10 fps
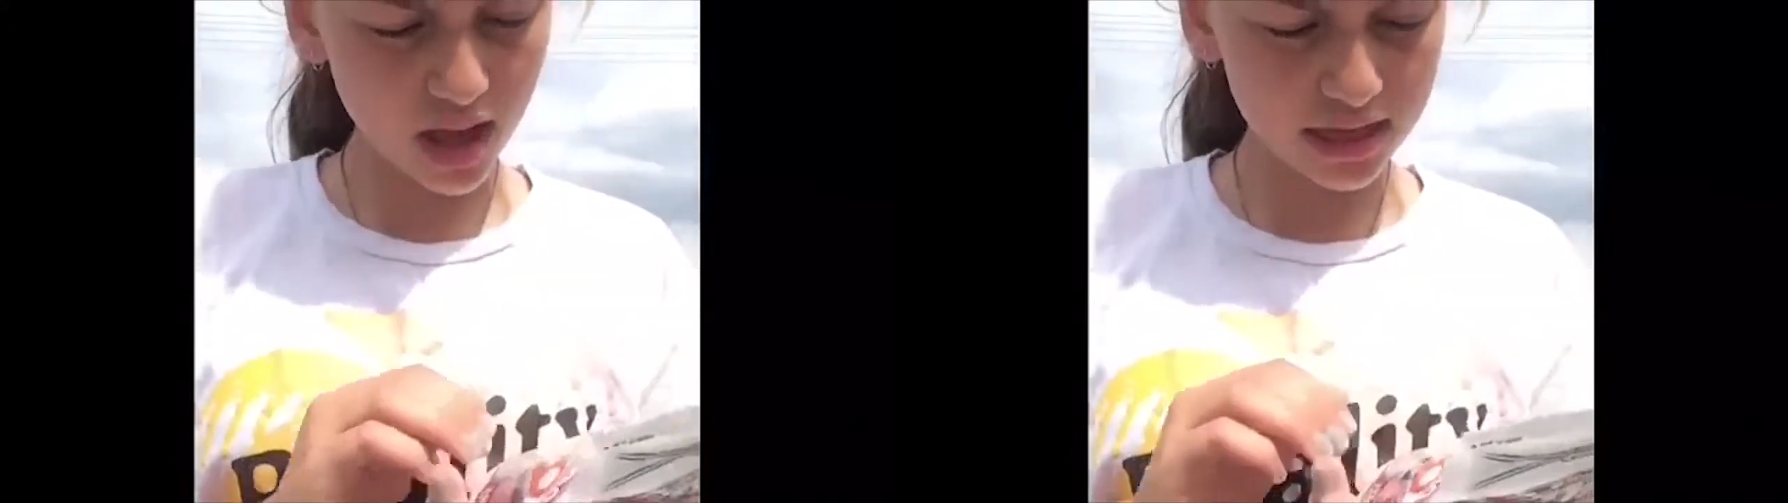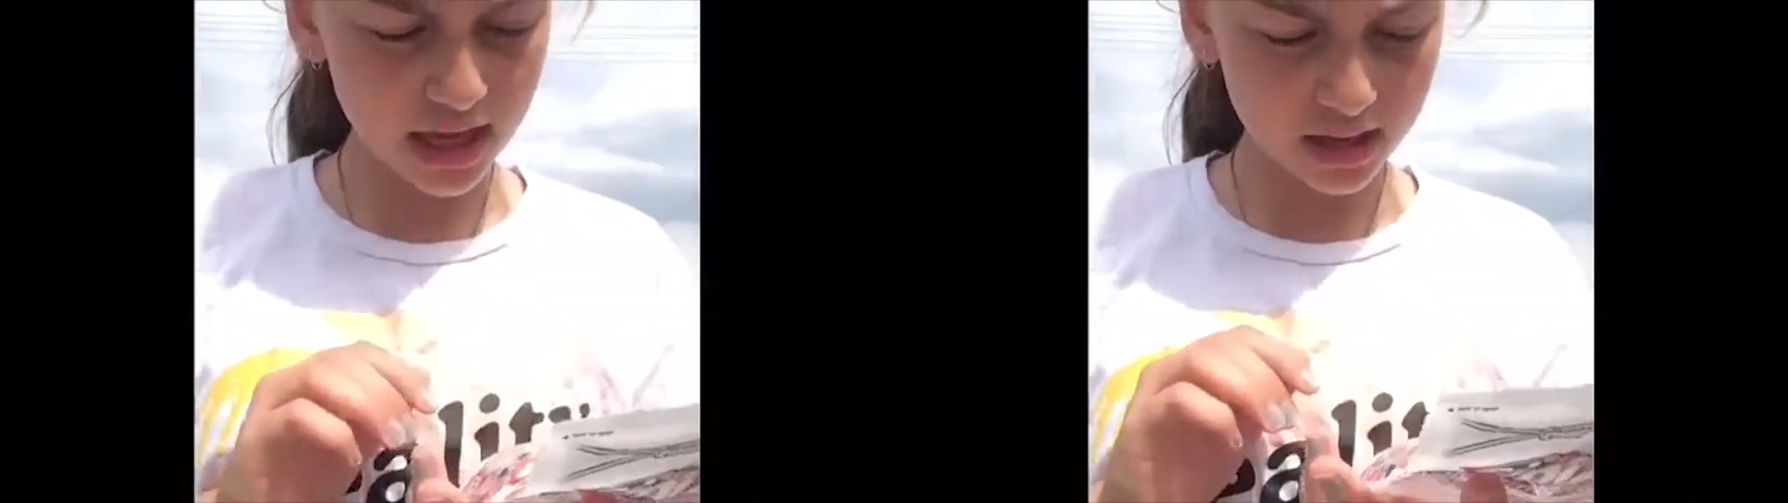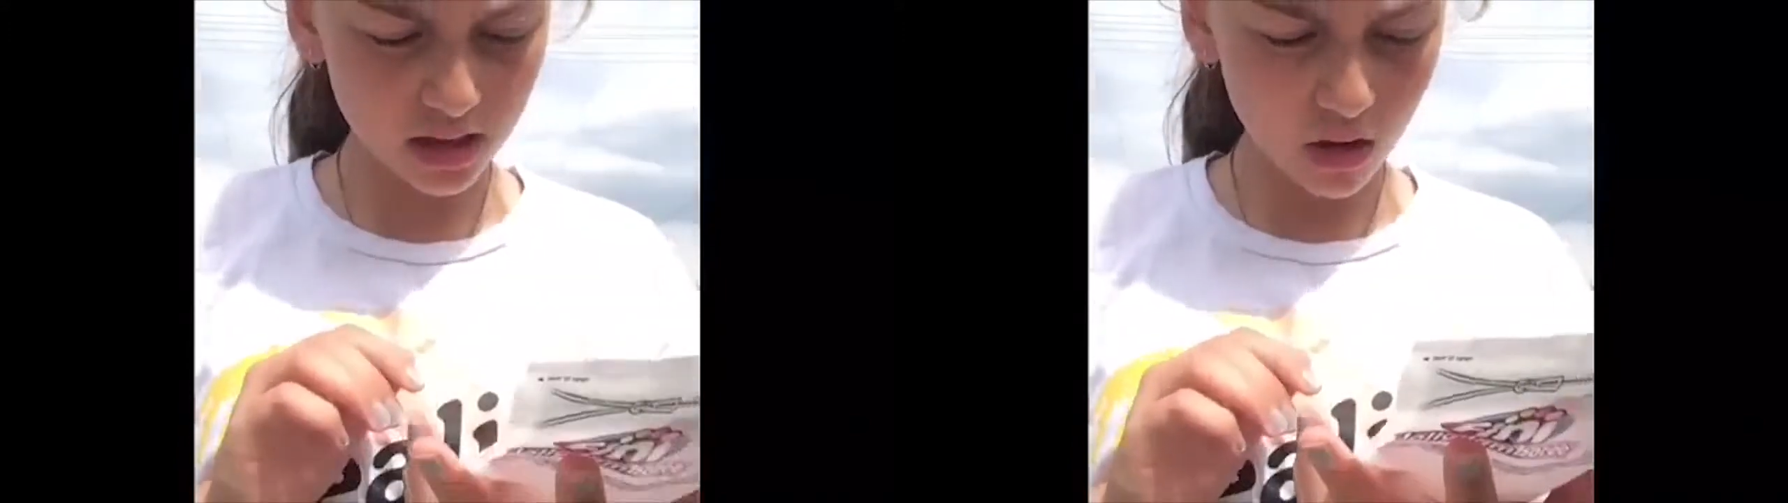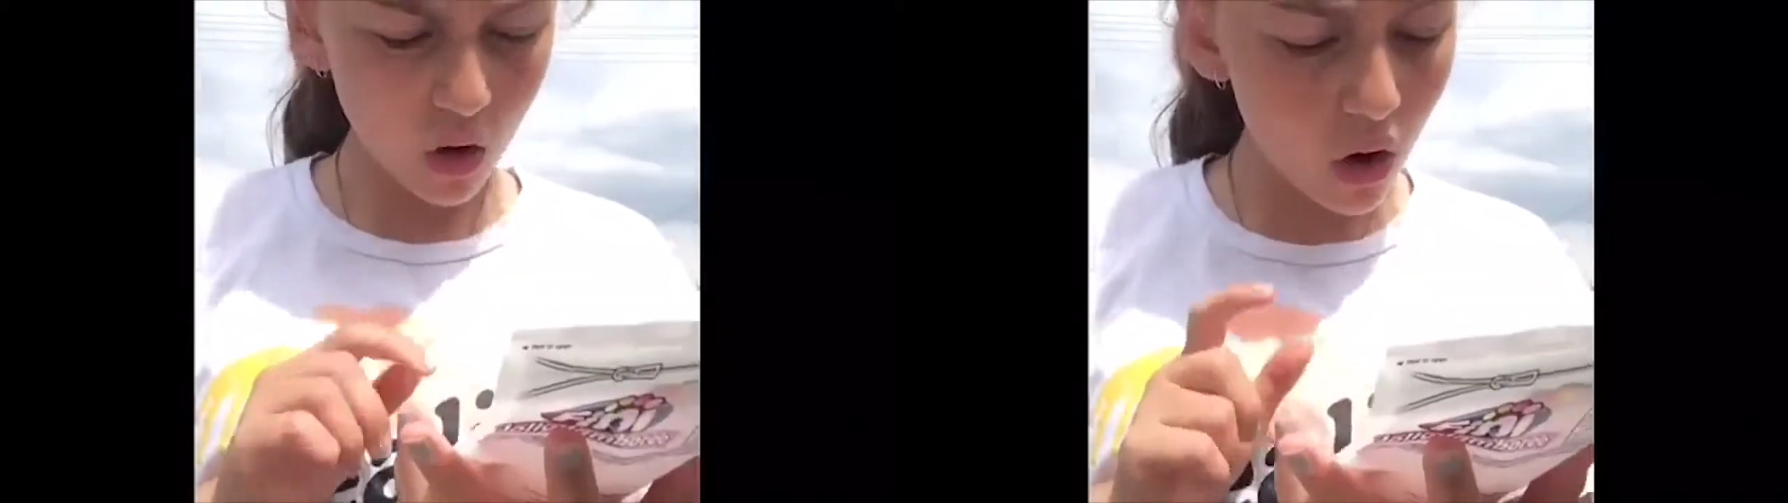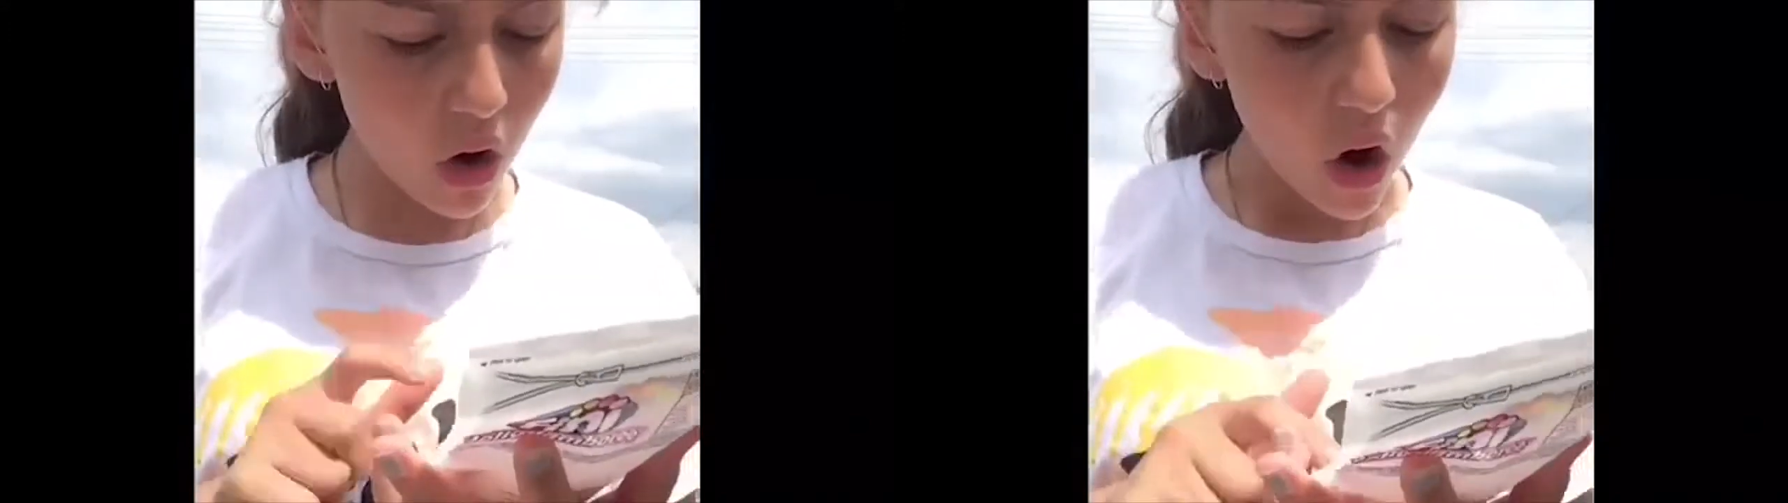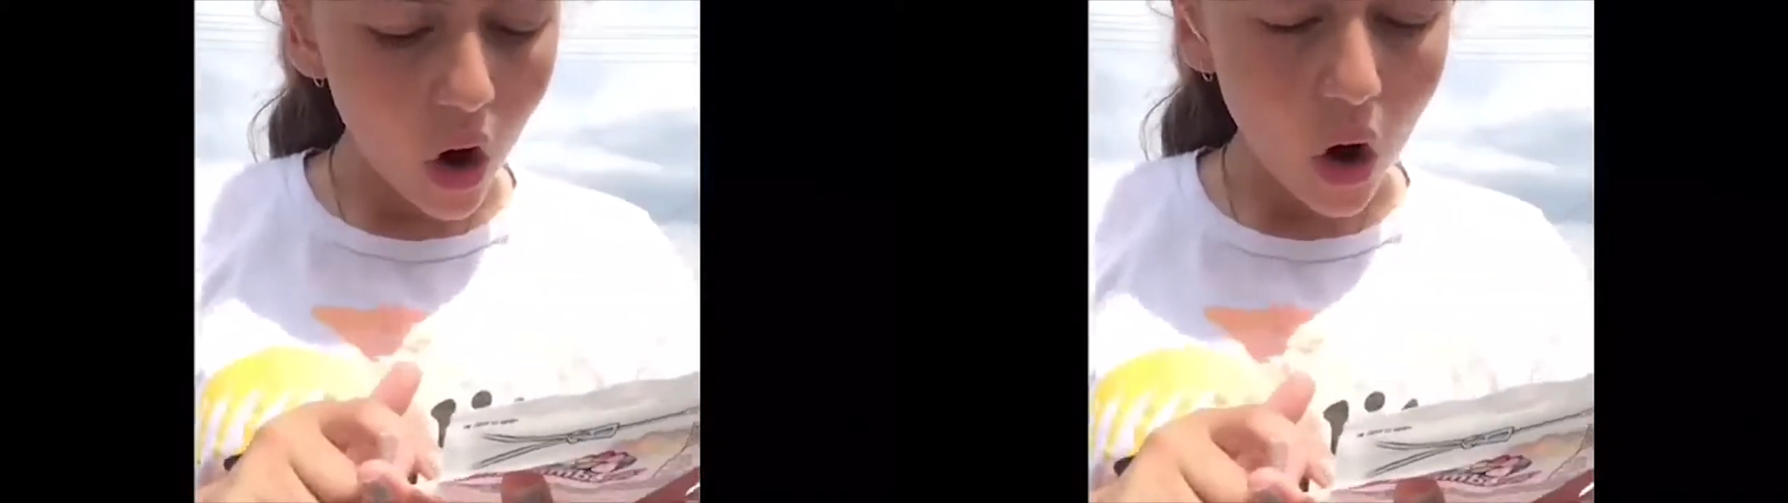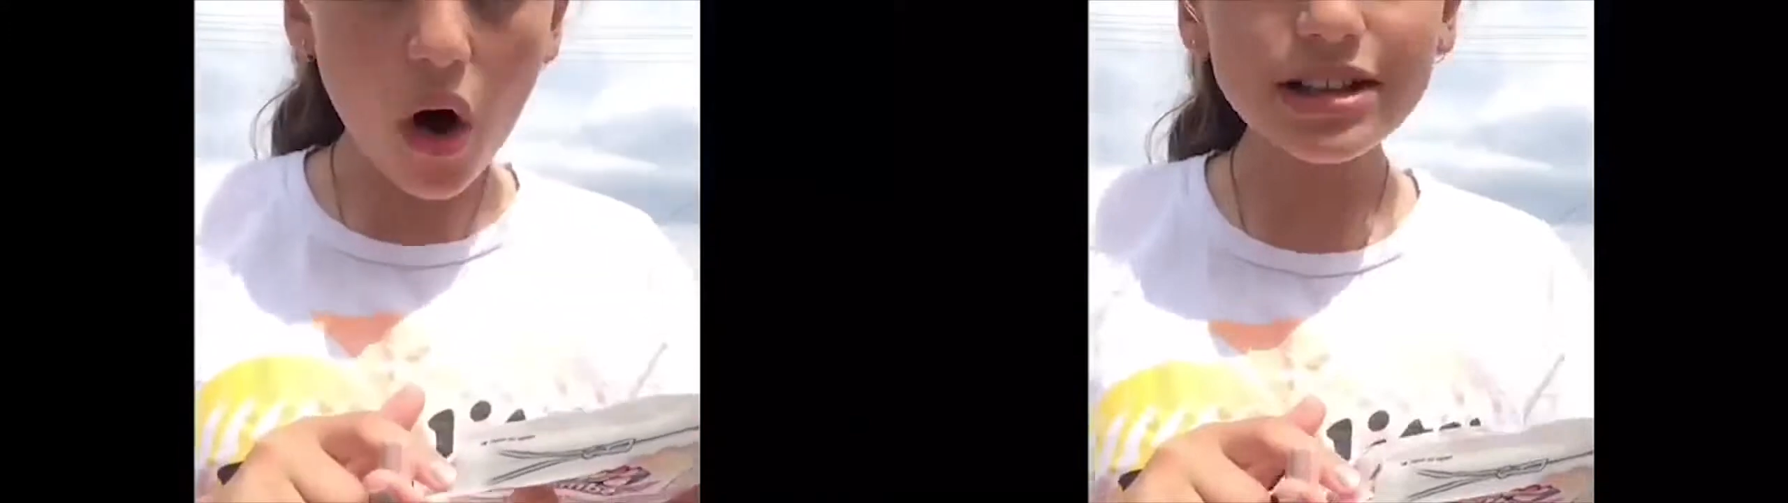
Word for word: I think oh oh